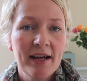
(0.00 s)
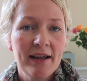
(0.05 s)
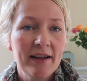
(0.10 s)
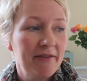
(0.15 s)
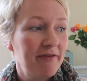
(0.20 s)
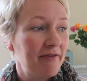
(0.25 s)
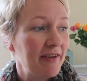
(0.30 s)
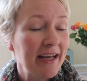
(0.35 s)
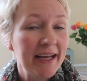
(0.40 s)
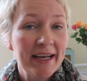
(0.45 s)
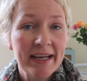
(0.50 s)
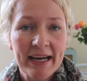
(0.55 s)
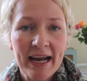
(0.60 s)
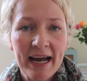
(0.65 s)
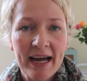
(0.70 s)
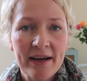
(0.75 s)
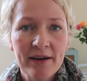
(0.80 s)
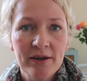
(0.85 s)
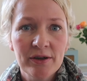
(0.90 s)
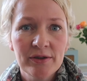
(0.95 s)
Like
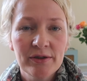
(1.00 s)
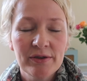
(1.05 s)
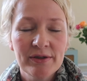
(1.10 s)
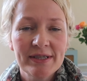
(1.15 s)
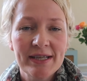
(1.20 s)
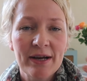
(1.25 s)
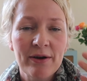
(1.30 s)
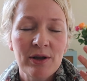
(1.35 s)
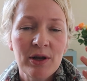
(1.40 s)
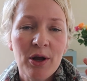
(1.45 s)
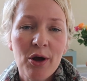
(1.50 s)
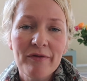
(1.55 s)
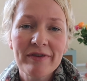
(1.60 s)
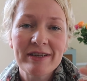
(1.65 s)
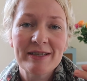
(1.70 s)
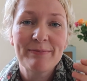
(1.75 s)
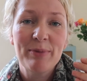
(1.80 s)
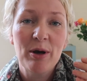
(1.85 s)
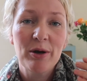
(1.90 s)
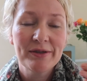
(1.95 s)
fingernails, so a lot of
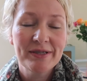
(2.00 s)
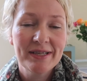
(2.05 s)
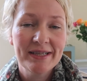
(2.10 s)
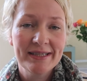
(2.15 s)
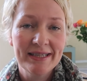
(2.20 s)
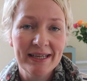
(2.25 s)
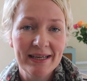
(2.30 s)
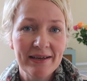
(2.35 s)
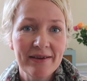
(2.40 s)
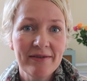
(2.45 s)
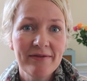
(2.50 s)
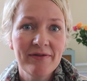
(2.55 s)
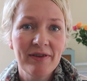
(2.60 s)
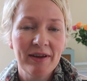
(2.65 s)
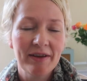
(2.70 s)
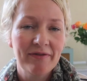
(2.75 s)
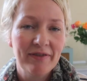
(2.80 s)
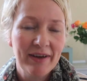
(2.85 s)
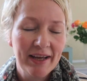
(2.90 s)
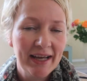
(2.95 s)
it's positive,
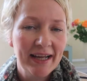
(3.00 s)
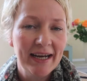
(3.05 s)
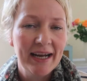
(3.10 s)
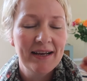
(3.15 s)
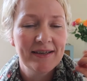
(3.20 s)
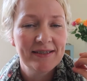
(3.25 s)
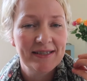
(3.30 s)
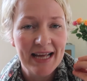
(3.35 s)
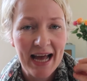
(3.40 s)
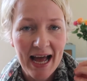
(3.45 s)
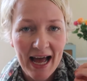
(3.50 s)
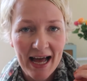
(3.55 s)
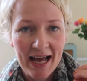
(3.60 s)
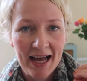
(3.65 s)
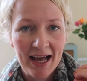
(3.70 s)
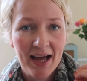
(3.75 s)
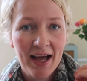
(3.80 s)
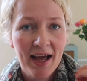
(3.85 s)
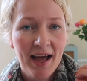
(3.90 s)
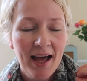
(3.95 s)
like fingernails and
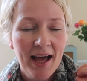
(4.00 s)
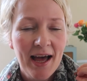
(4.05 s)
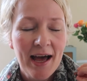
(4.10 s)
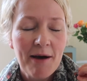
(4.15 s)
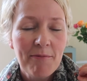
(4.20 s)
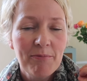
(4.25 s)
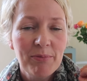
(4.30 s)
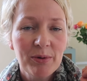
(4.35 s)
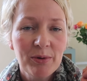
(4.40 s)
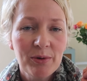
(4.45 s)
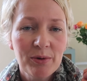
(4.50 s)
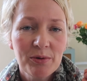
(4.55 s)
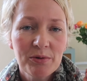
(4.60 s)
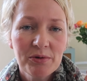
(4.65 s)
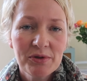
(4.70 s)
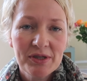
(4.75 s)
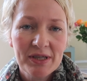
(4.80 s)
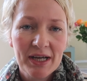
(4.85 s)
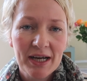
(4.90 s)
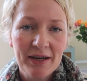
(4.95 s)
hair, but
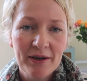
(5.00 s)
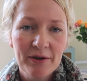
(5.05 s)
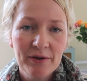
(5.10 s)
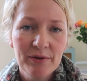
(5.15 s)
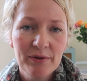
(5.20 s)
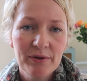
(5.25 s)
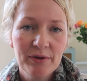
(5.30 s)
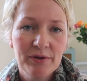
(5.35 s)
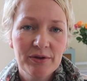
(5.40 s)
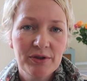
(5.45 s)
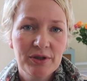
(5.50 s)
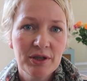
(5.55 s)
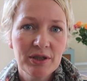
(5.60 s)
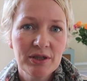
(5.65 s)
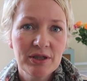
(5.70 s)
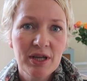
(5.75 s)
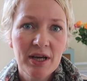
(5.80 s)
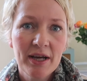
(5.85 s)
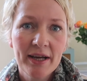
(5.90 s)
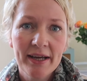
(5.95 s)
also
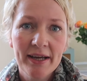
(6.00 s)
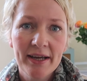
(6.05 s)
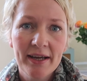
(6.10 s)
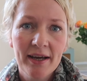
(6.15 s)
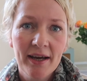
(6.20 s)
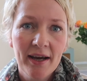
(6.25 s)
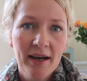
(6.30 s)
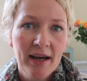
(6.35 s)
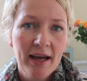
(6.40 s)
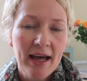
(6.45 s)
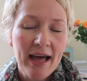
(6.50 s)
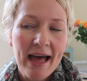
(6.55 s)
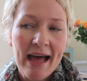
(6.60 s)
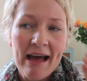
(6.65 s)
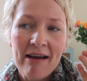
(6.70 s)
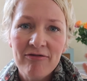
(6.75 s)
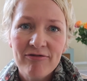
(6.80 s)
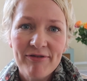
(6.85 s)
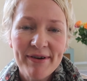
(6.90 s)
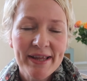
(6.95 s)
just like
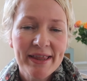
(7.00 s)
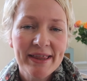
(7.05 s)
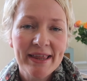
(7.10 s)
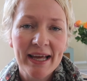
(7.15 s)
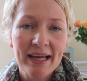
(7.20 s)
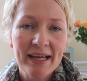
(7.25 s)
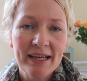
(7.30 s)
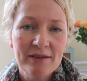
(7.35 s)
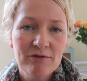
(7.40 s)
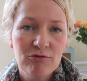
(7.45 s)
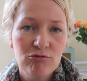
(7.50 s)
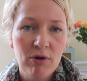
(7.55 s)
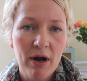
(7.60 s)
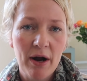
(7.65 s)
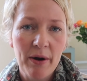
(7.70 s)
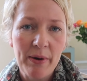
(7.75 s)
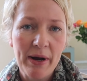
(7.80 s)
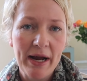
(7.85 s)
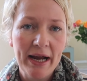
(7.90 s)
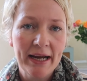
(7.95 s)
everything is
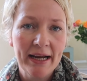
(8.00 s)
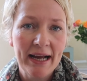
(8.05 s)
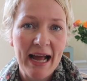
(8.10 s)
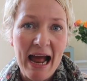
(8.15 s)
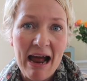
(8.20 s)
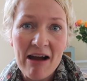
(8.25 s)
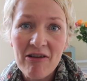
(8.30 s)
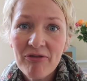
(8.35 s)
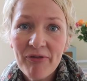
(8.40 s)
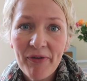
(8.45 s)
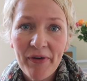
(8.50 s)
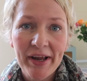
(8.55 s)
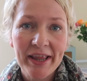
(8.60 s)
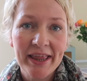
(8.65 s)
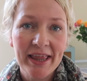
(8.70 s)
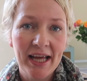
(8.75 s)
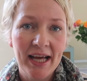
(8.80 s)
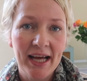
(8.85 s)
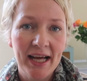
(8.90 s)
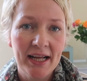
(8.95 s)
growing,
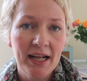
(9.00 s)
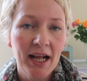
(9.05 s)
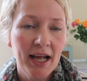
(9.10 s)
everything.